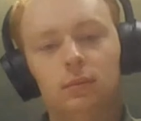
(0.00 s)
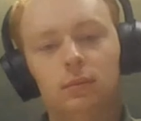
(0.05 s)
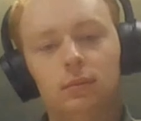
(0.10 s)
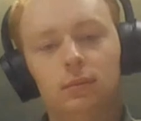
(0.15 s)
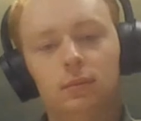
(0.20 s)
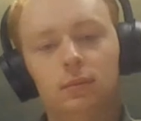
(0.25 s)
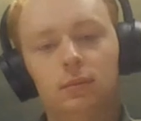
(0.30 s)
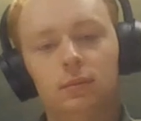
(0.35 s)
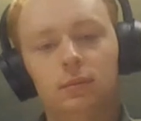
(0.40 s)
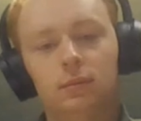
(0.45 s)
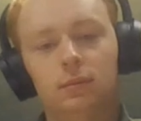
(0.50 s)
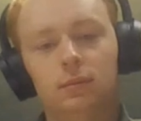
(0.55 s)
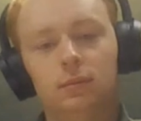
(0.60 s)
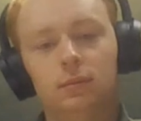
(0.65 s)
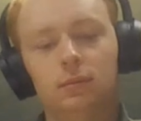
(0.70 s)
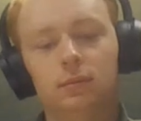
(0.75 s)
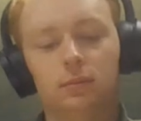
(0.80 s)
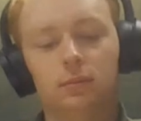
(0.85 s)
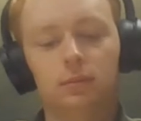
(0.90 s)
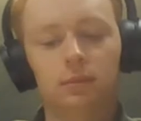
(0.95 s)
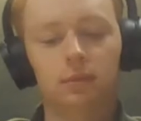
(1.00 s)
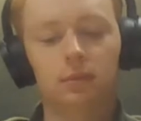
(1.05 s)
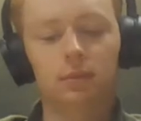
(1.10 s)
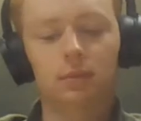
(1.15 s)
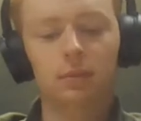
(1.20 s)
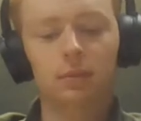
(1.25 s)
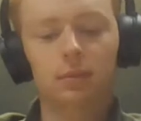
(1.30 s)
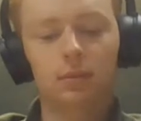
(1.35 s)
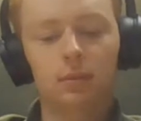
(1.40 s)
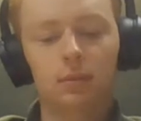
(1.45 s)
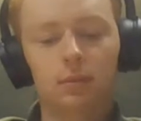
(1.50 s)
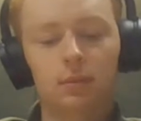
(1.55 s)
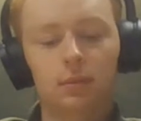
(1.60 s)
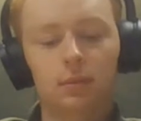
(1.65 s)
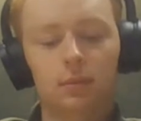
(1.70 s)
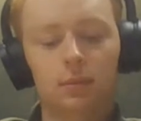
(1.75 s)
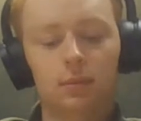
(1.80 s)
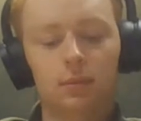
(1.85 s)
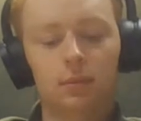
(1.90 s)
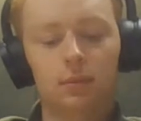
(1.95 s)

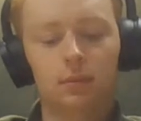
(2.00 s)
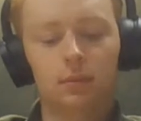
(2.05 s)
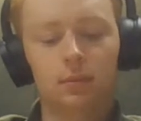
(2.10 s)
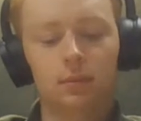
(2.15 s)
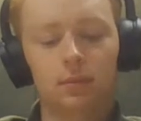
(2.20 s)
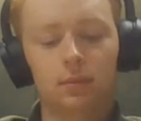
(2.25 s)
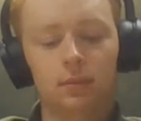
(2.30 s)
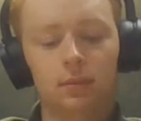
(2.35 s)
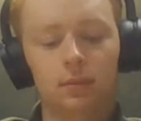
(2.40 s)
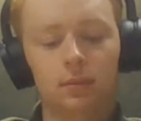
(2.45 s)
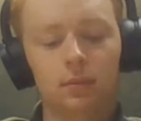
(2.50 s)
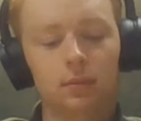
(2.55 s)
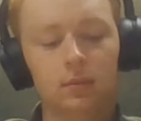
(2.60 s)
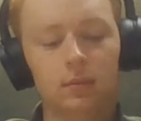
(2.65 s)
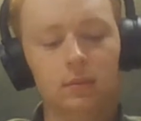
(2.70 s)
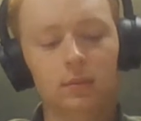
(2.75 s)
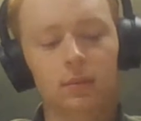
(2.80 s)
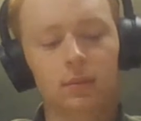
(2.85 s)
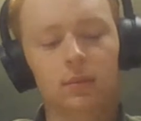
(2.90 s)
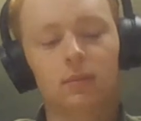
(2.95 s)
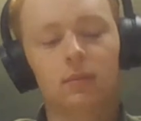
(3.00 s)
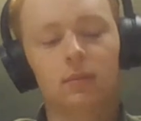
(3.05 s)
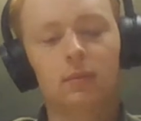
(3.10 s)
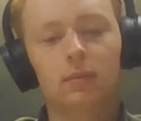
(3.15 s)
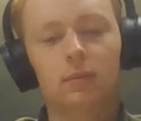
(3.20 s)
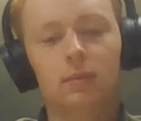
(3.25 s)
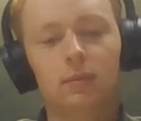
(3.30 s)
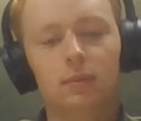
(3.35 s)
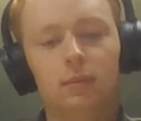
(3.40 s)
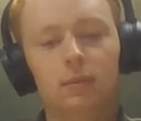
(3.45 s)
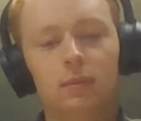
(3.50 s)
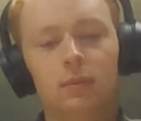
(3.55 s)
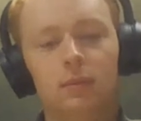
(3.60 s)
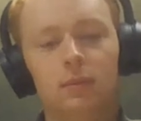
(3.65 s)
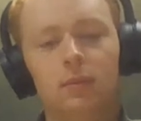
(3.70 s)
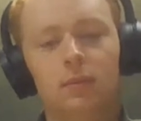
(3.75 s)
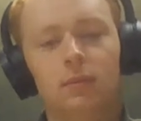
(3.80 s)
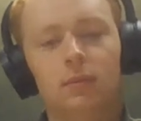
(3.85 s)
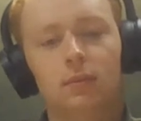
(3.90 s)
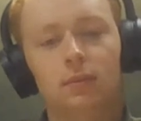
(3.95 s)

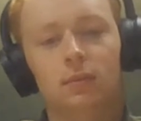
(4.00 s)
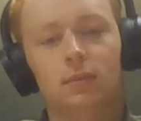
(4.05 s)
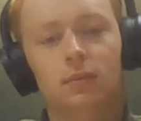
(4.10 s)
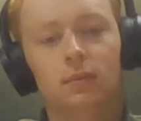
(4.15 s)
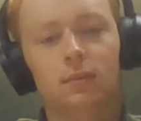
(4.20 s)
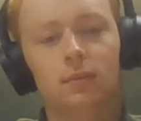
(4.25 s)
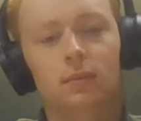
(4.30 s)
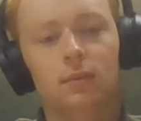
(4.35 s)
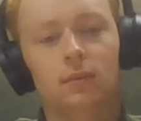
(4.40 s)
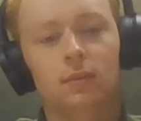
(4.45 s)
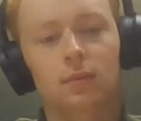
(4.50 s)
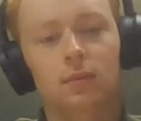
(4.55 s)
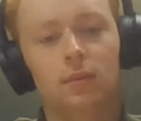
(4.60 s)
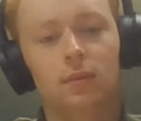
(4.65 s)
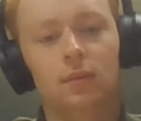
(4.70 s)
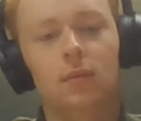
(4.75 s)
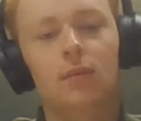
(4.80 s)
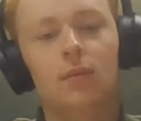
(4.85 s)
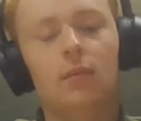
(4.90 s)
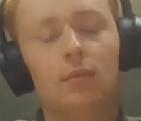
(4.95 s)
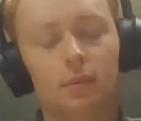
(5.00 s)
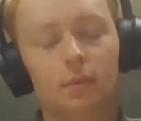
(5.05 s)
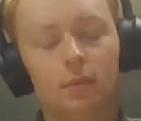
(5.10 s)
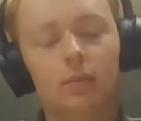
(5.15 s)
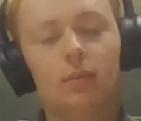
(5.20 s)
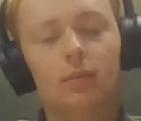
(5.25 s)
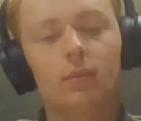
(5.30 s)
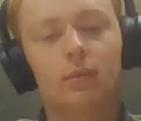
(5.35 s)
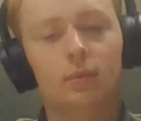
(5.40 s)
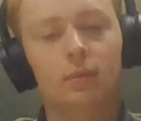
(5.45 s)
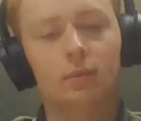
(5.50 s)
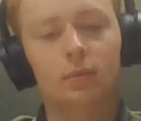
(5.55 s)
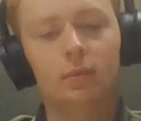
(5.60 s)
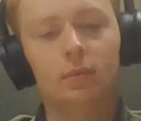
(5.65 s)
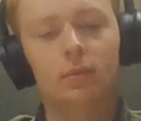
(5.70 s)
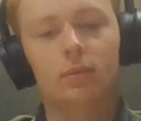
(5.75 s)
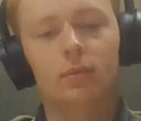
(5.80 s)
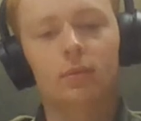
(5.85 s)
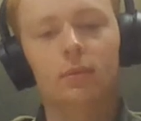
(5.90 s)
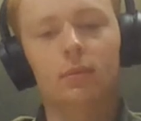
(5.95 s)

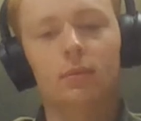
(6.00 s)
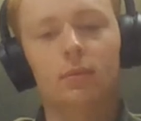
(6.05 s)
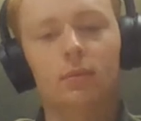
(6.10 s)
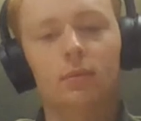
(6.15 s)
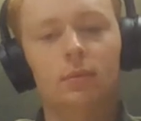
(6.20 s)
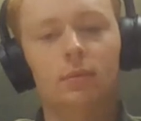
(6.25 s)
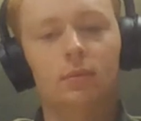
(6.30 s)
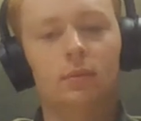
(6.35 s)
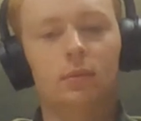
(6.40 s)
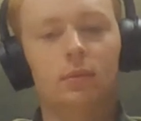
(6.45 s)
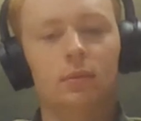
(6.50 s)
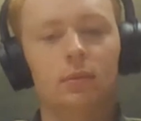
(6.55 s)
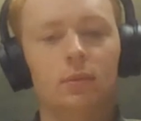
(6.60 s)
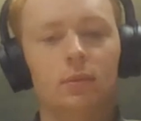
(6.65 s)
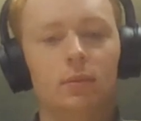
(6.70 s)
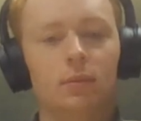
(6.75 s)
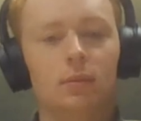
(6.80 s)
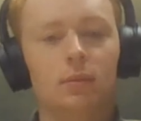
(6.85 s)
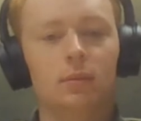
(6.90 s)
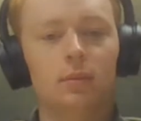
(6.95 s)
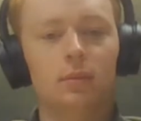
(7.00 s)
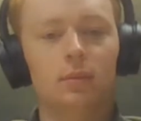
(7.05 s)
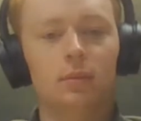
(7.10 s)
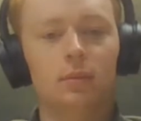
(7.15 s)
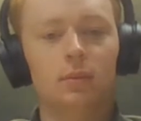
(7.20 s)
The person shown says nothing.